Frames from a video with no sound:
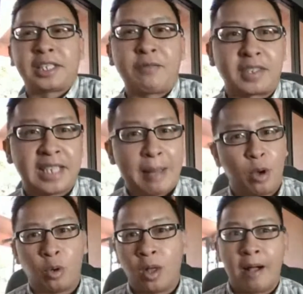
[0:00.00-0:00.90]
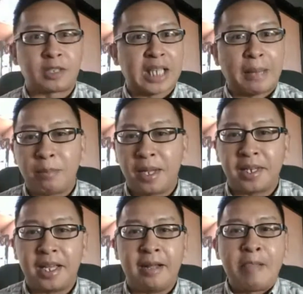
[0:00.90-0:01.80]
say, for example, Cyber
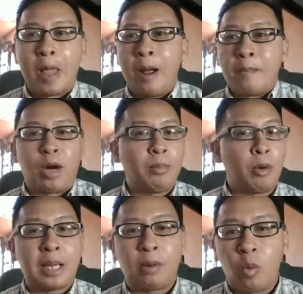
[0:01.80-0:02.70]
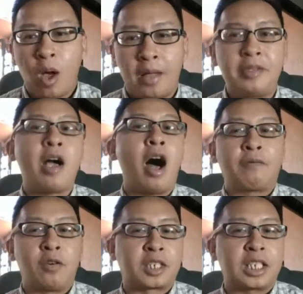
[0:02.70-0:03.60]
Monday promo number 1, the
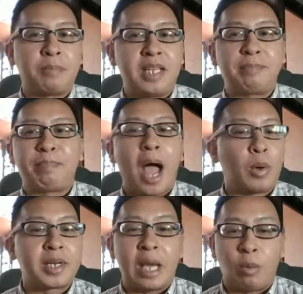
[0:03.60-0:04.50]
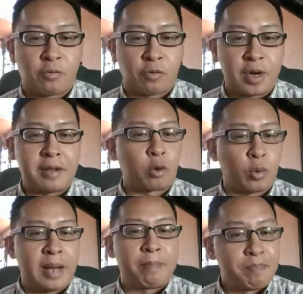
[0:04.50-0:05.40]
offer is going to be buy one, get one free.
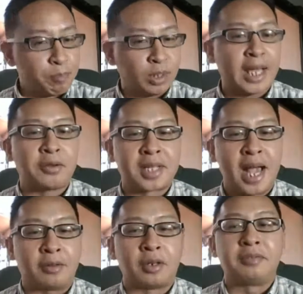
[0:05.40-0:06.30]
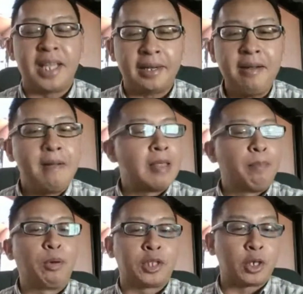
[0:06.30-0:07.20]
Great, put that on the calendar. Then
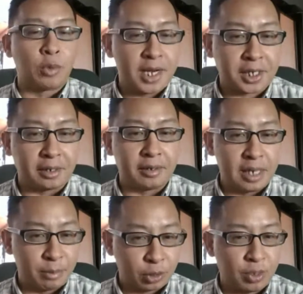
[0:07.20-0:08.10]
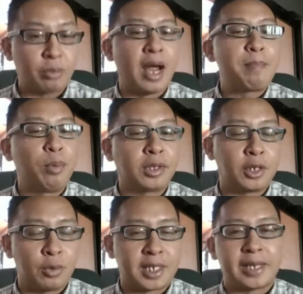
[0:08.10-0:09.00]
put the duration. Number 3, right? Put the
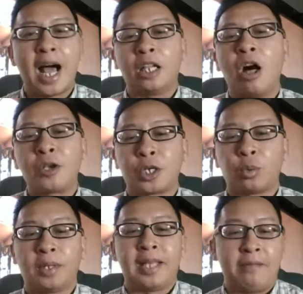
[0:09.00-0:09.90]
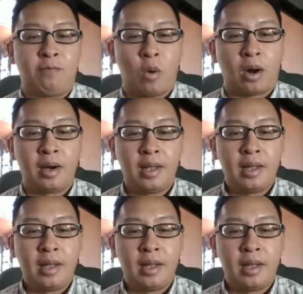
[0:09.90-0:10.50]
duration. How long are you going to run that for?